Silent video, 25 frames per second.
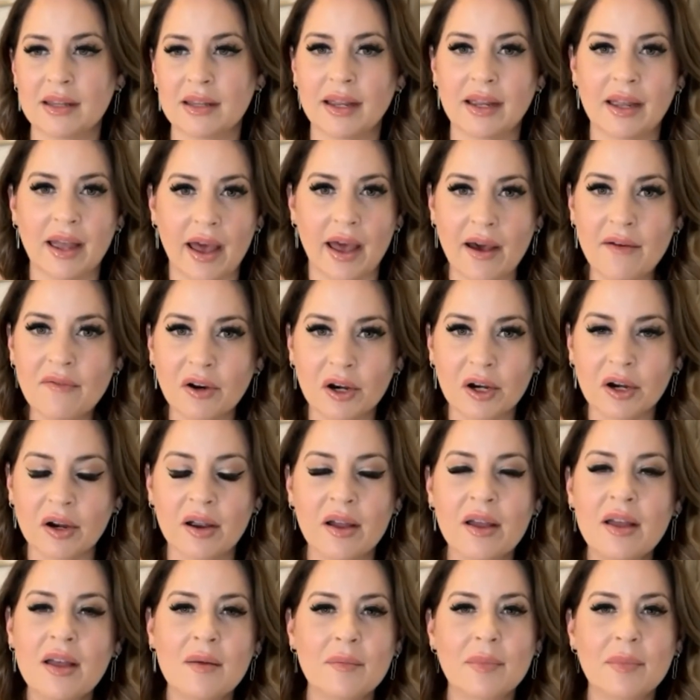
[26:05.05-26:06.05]
like
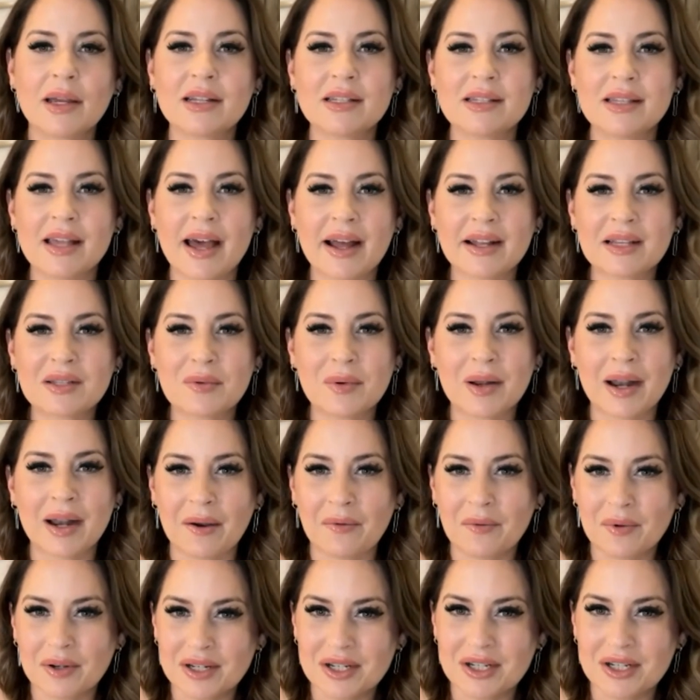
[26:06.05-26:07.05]
ever, because that's what
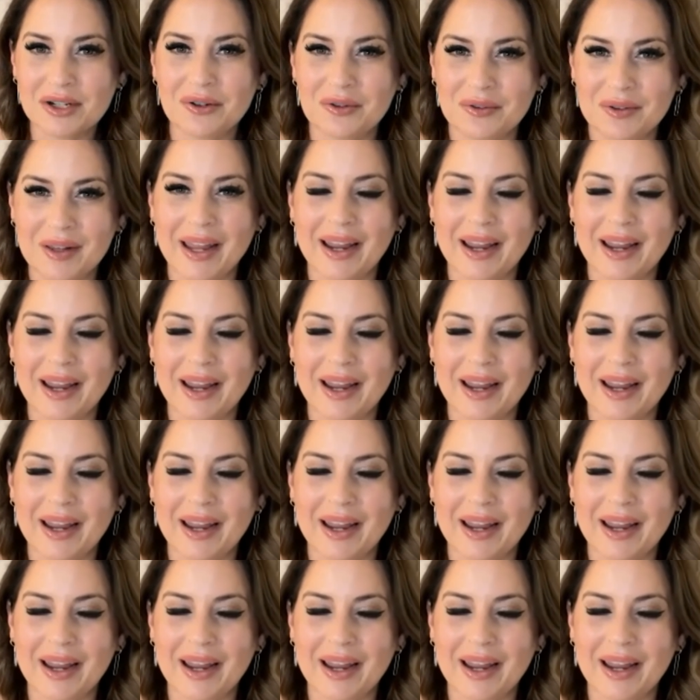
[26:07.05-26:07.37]
I would do.